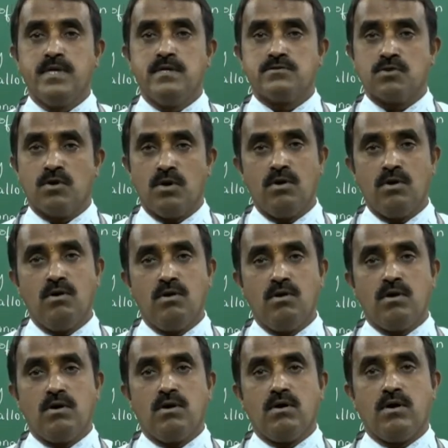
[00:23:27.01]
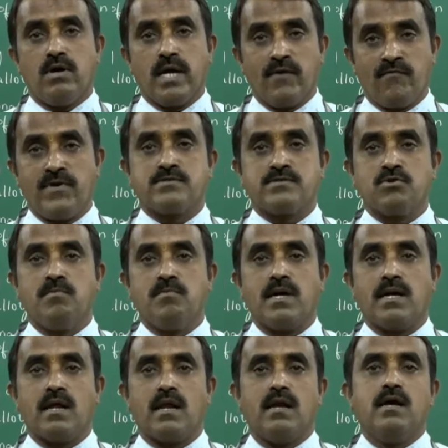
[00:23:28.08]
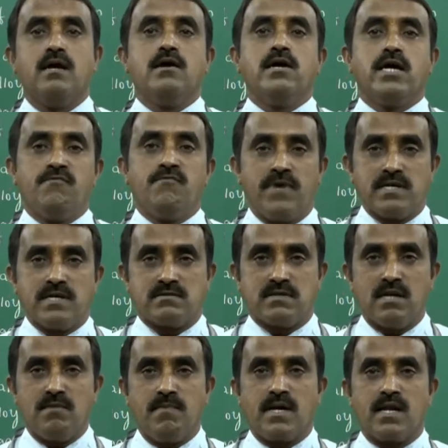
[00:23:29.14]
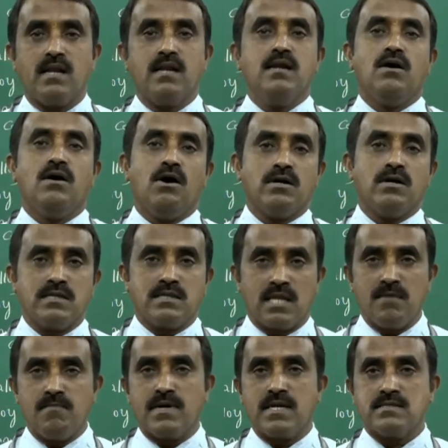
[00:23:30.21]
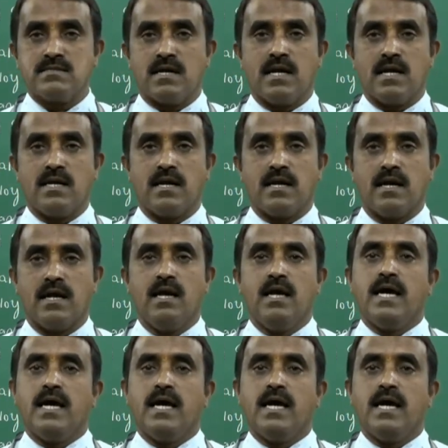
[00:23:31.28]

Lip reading: So if it is two metal, if it is three metal, all the three metals are heated.